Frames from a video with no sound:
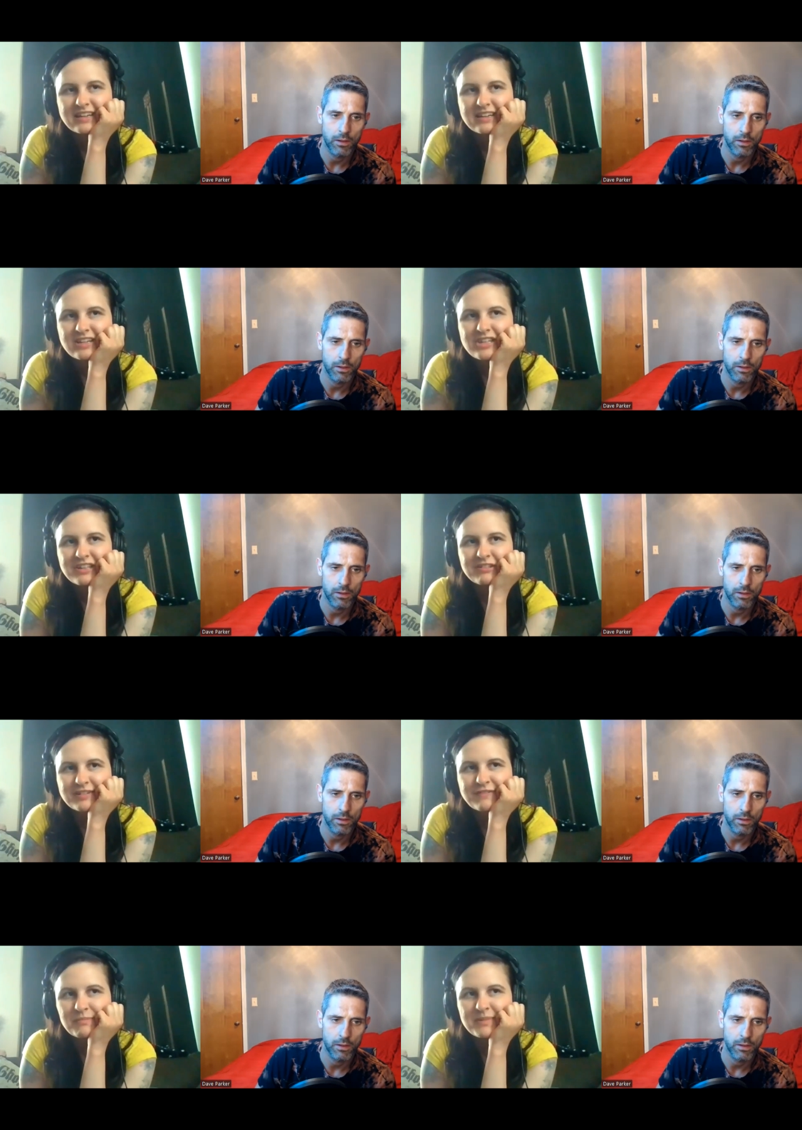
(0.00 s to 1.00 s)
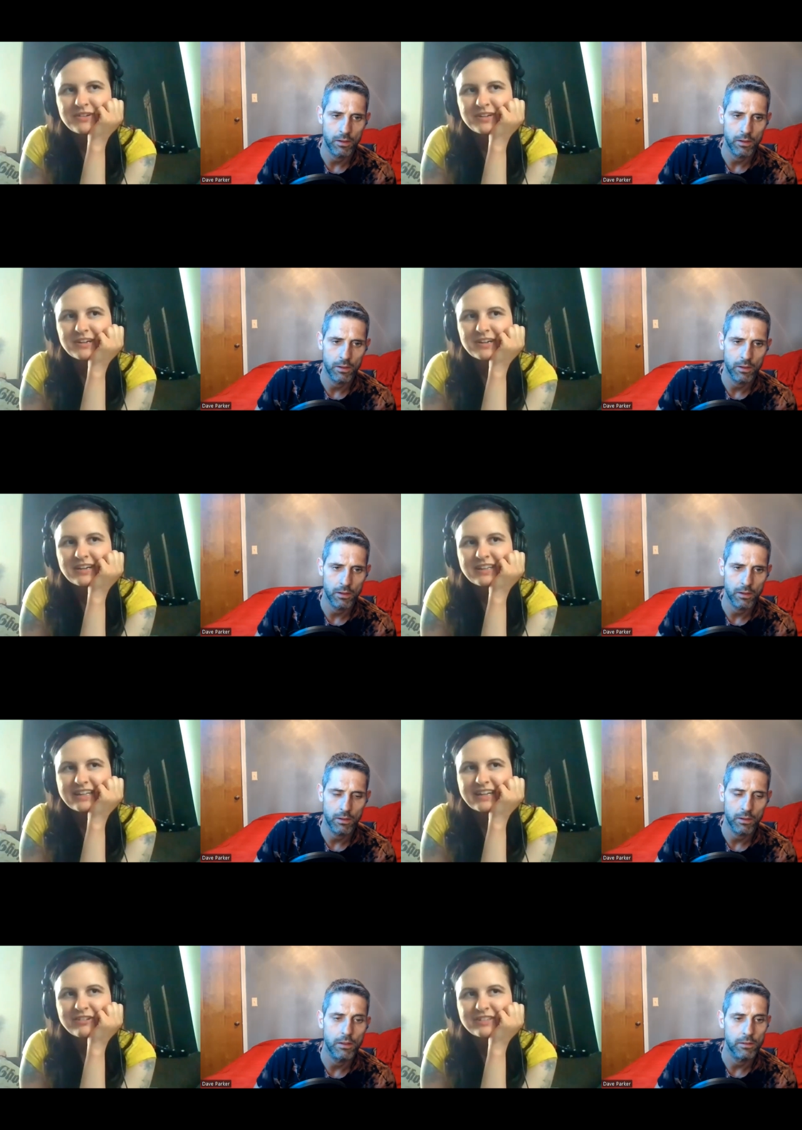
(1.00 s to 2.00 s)
Speaker 1: she looked familiar and
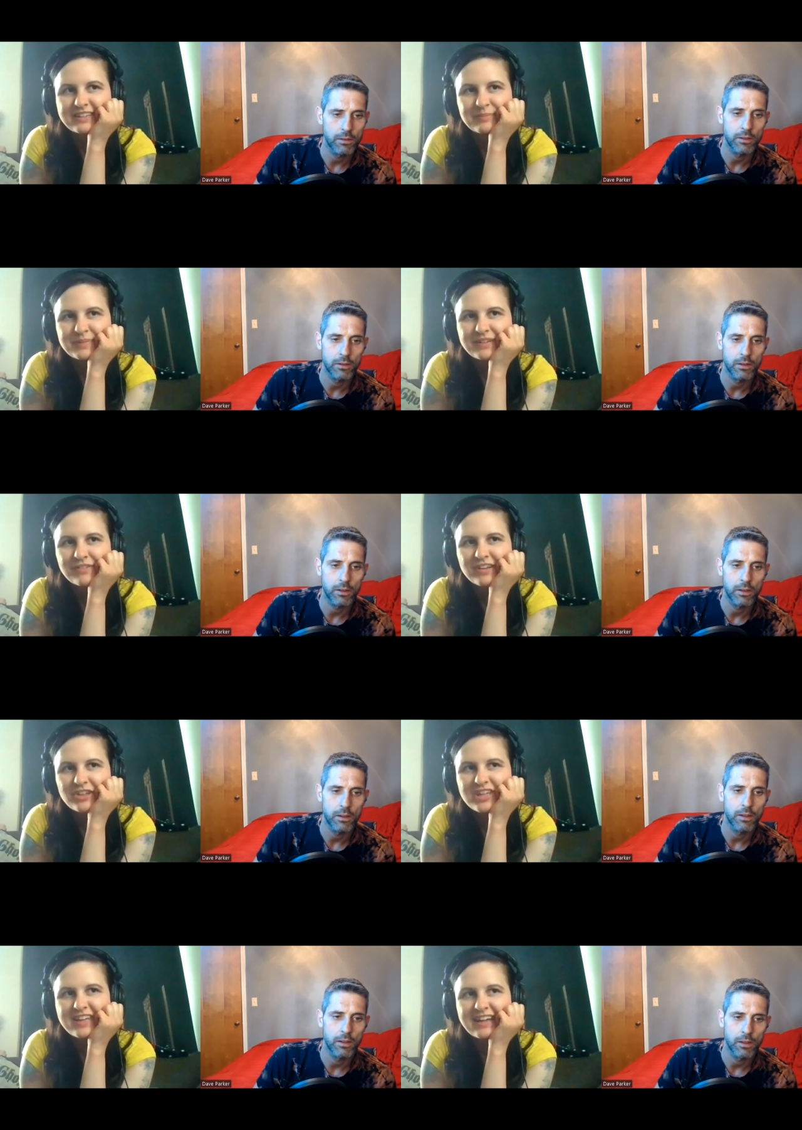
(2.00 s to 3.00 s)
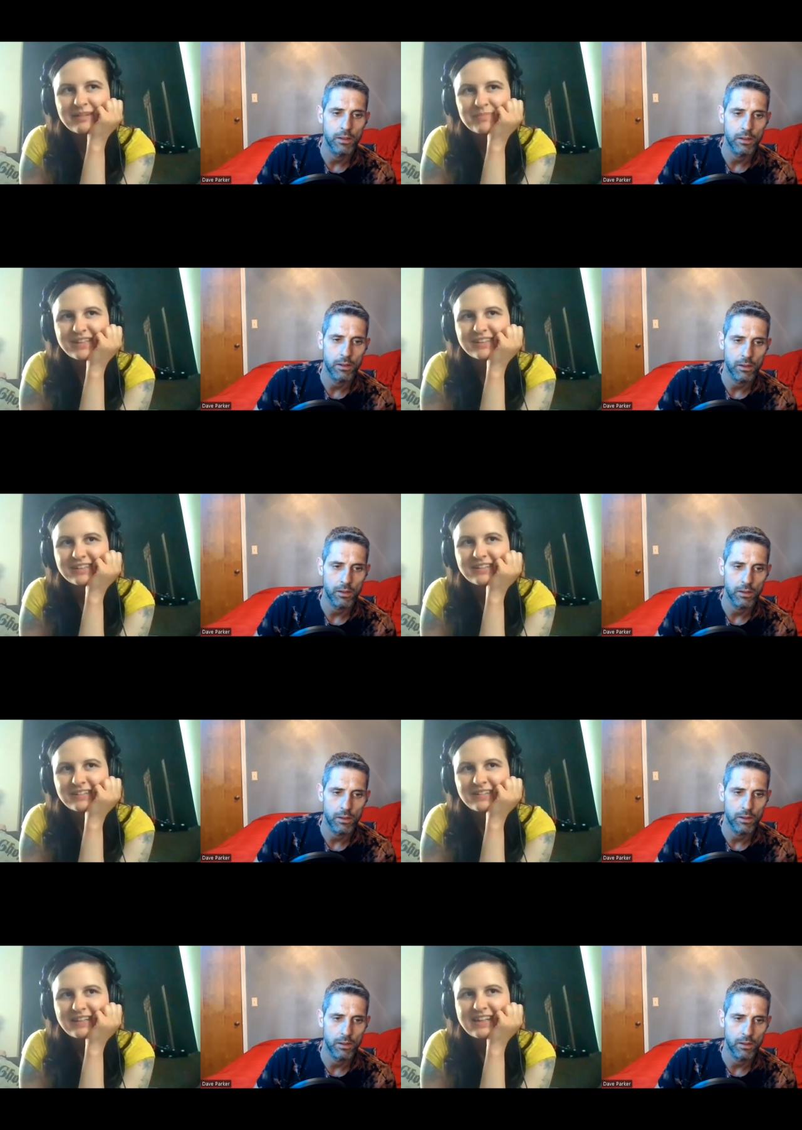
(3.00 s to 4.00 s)
then I looked it up and I was like she can't be the
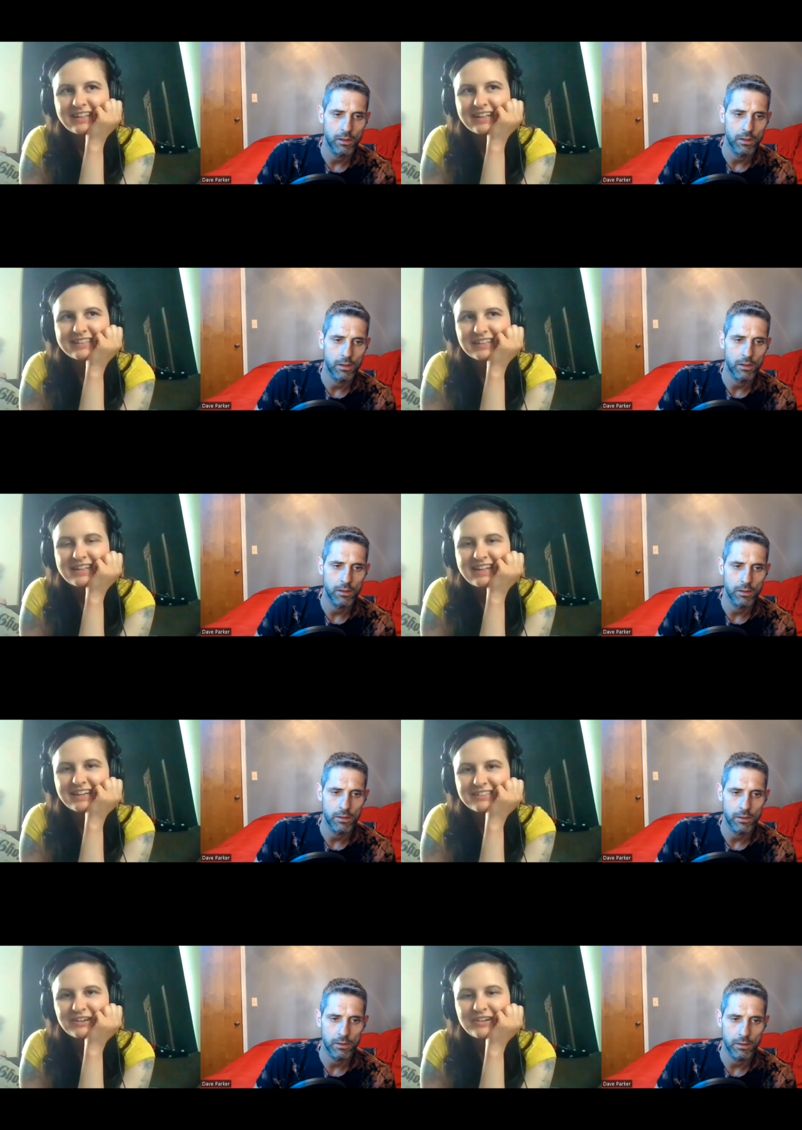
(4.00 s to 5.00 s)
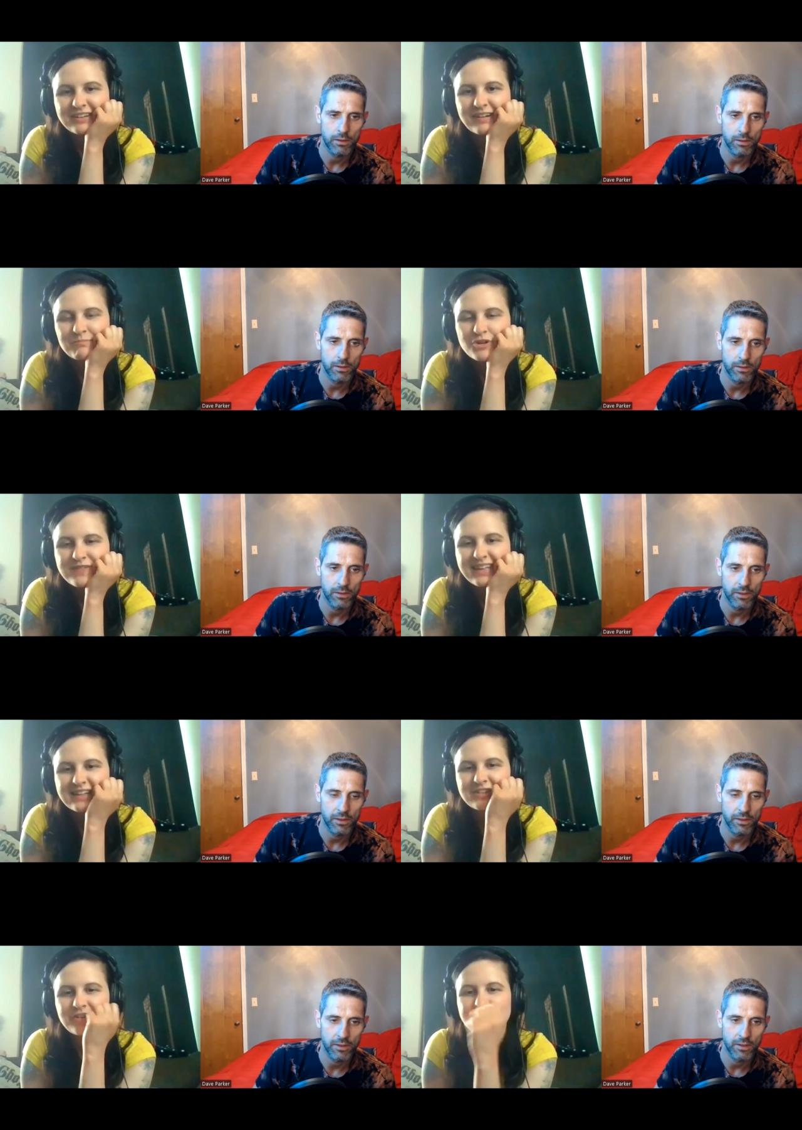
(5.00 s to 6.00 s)
lead like the lead in Dawn a movie
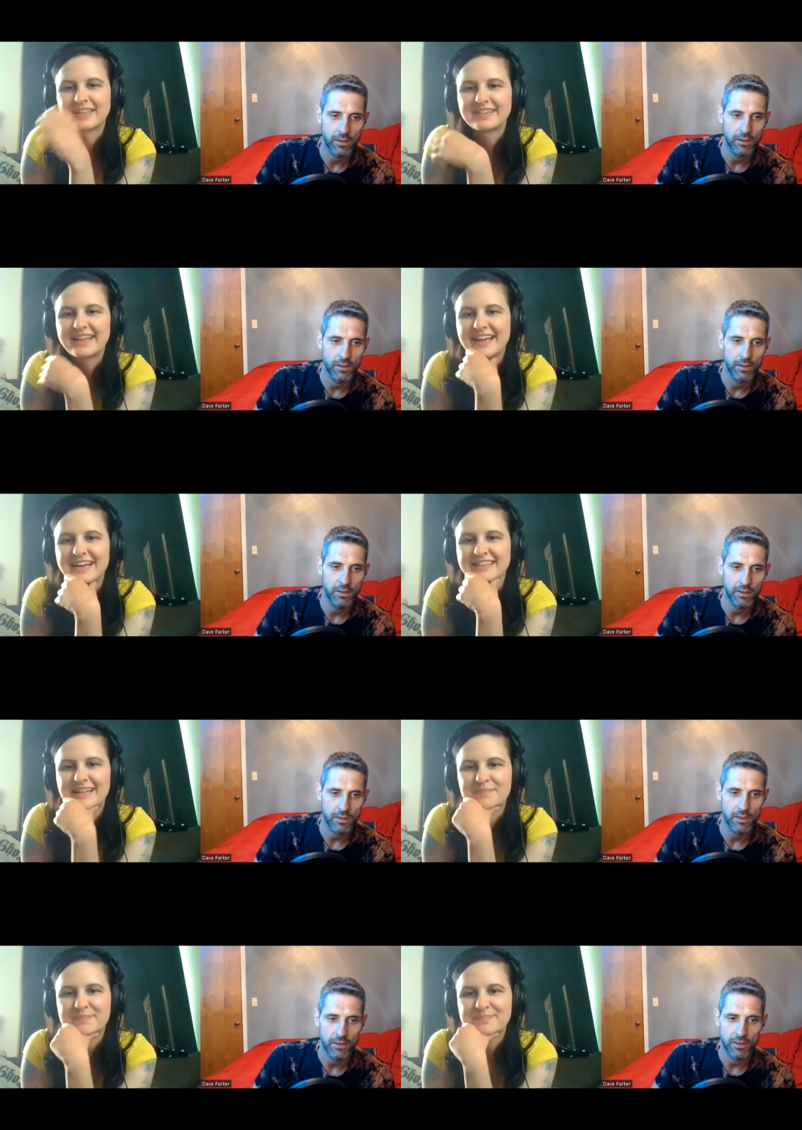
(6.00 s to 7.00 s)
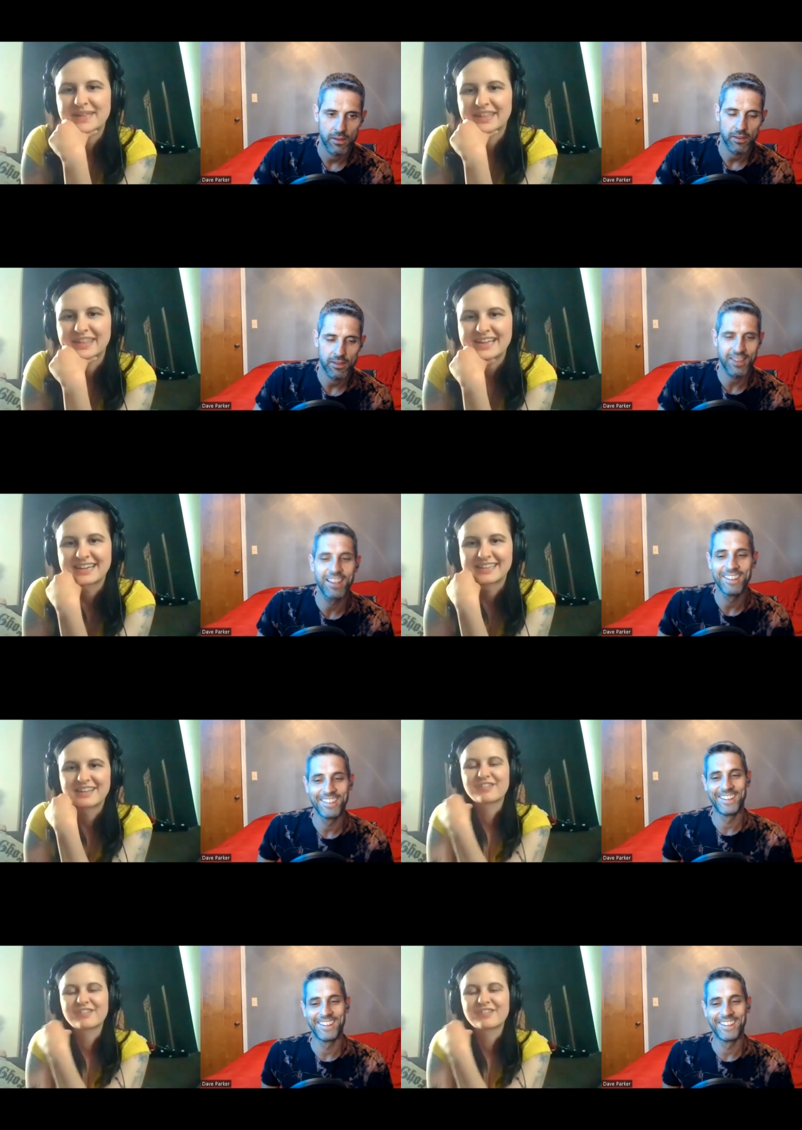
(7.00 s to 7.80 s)
like Dawn of the Dead and then be the lead in this